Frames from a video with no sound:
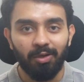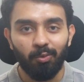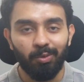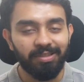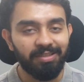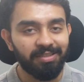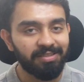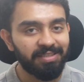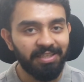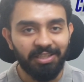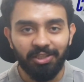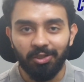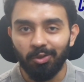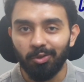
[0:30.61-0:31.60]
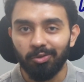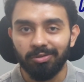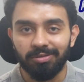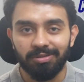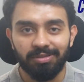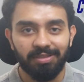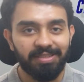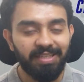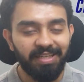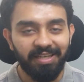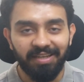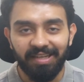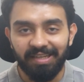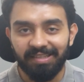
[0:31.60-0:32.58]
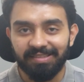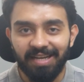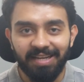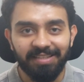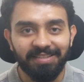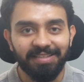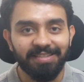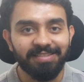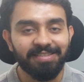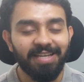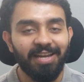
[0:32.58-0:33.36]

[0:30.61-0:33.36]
with CTOs, senior data scientists,